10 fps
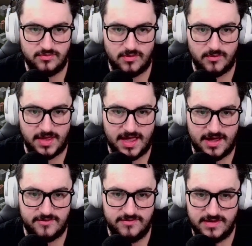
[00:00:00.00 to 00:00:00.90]
what we
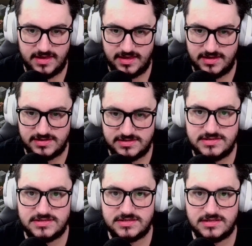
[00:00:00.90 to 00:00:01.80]
have
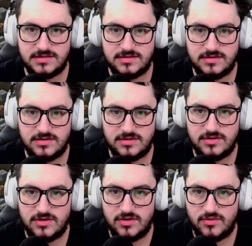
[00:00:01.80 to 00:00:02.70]
is
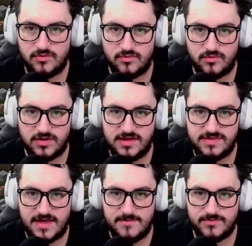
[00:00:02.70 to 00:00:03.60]
we're gonna get
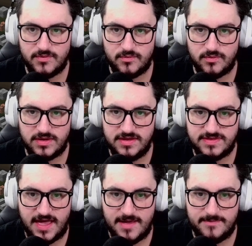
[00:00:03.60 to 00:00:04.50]
that. We're gonna get
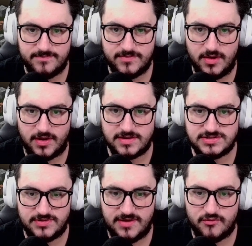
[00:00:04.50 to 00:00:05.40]
that. Okay, so
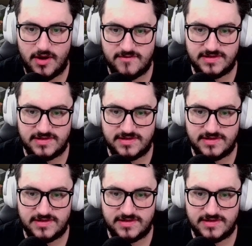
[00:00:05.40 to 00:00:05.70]
we have a crafting